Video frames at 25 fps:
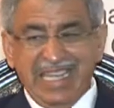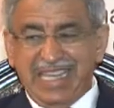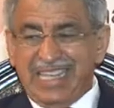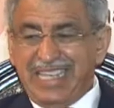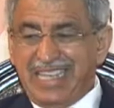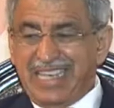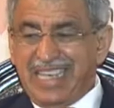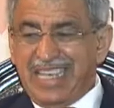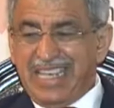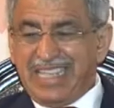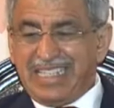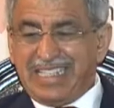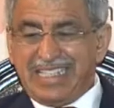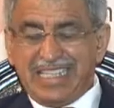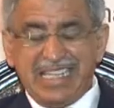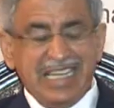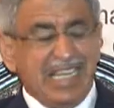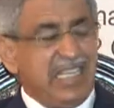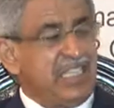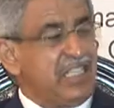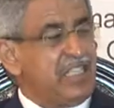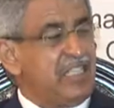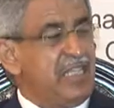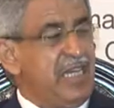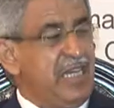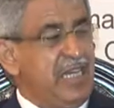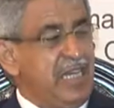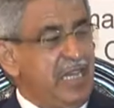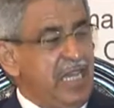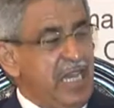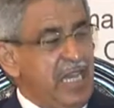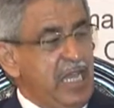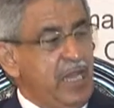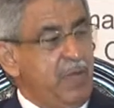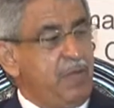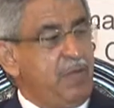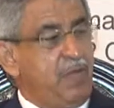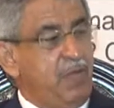today it's less than
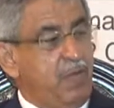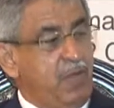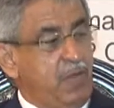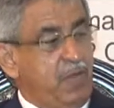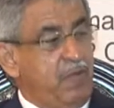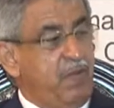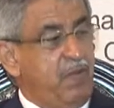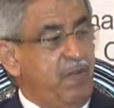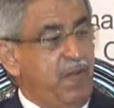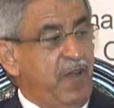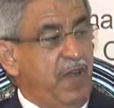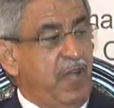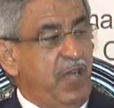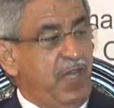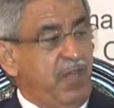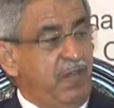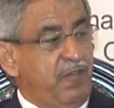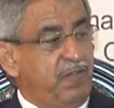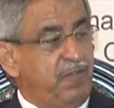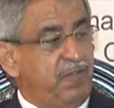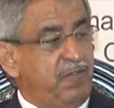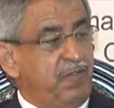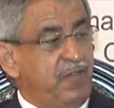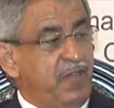9.5.